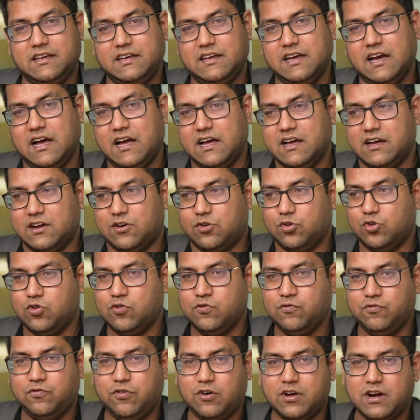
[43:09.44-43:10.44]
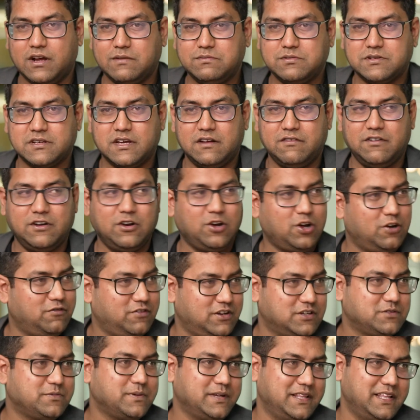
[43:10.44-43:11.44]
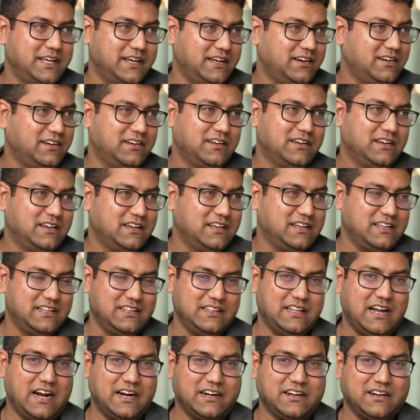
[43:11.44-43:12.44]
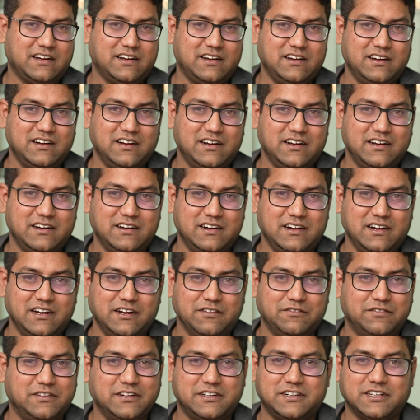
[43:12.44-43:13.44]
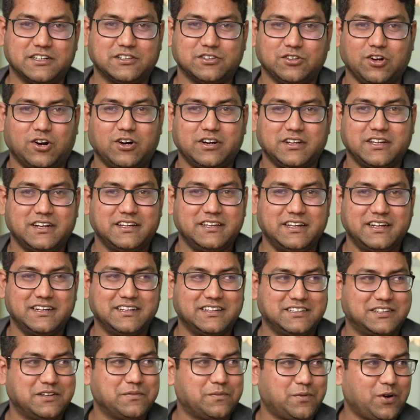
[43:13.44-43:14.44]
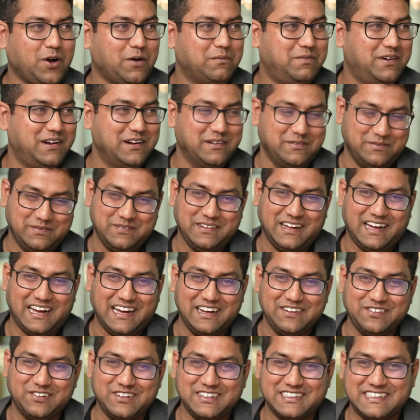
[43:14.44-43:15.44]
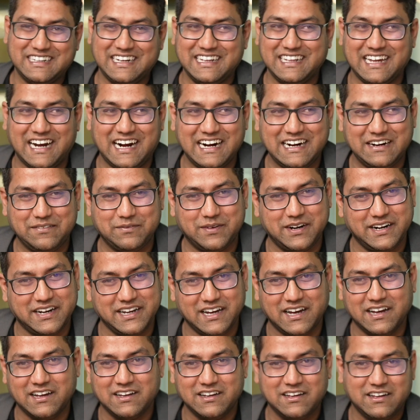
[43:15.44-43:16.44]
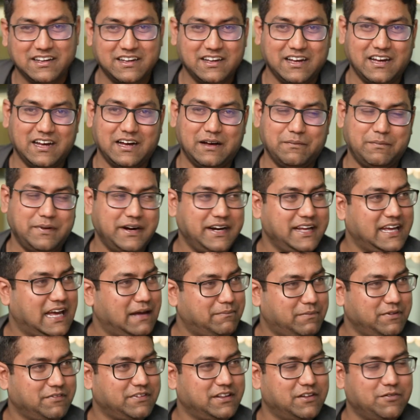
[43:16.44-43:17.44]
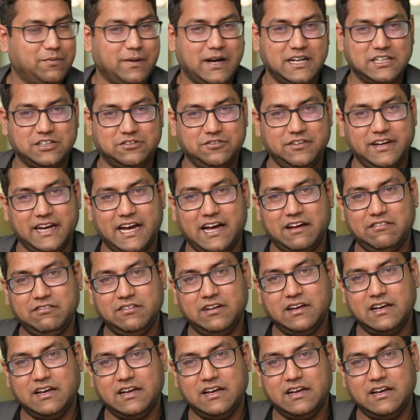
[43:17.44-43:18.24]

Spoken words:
Yeah, room for upskill will always be there. That if it is not there, then it's a problem, I would say that. But yeah. Very happy with the bunch we have.